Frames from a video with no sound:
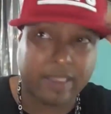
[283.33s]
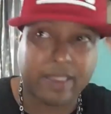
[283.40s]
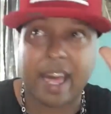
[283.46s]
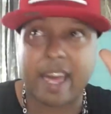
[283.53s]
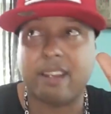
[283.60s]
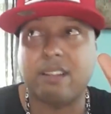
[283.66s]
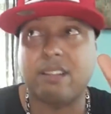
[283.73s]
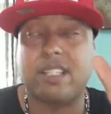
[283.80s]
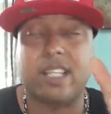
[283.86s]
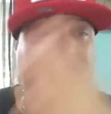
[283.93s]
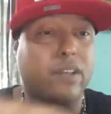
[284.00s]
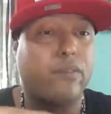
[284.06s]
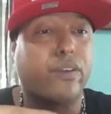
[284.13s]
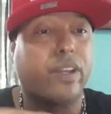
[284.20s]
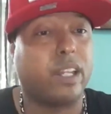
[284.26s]
that
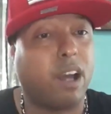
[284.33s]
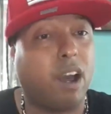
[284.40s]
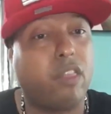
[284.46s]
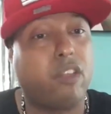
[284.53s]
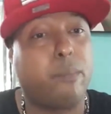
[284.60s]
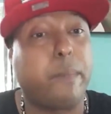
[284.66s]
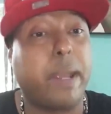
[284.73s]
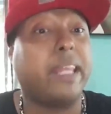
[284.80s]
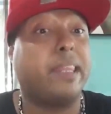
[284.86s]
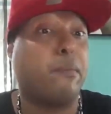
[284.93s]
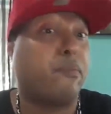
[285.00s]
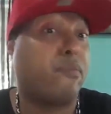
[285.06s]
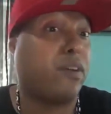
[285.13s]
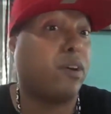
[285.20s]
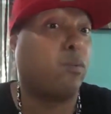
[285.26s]
significant other made
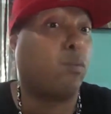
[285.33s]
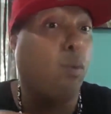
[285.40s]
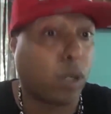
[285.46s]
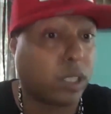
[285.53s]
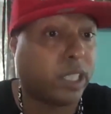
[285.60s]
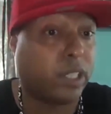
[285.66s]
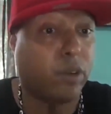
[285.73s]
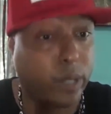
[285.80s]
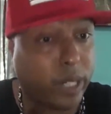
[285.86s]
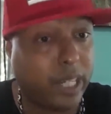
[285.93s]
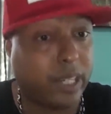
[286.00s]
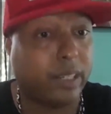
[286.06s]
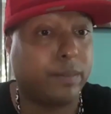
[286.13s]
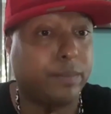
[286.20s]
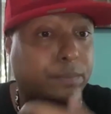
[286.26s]
them feel wanted or
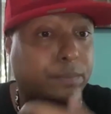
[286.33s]
needed.